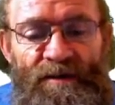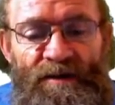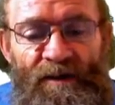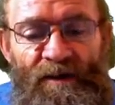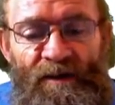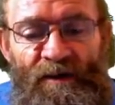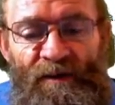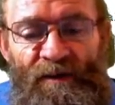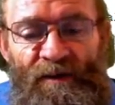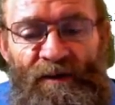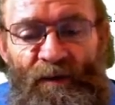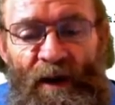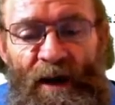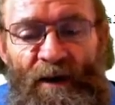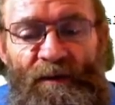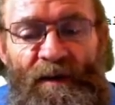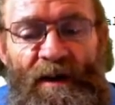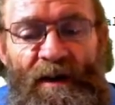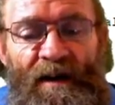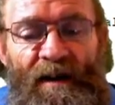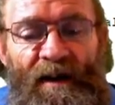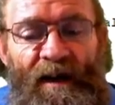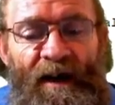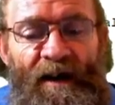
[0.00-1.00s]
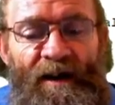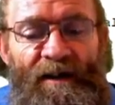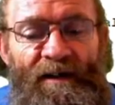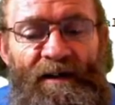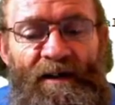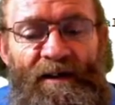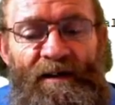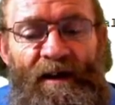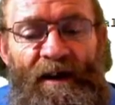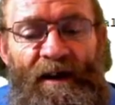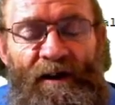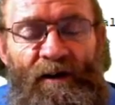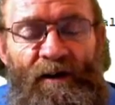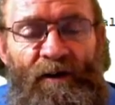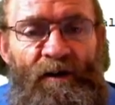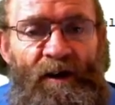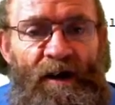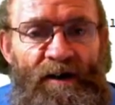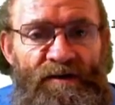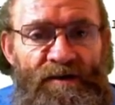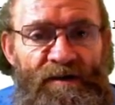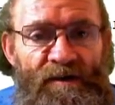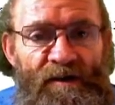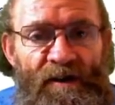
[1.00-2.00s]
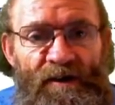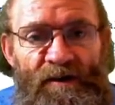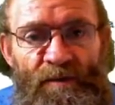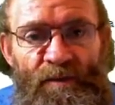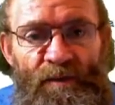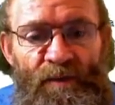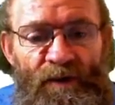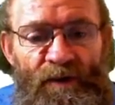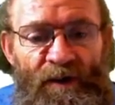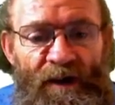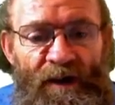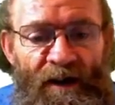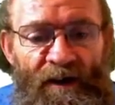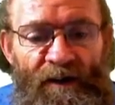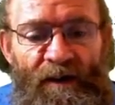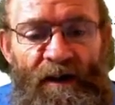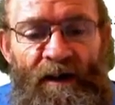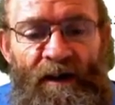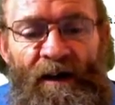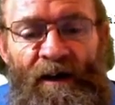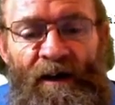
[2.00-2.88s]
So for every line and connection that you put down,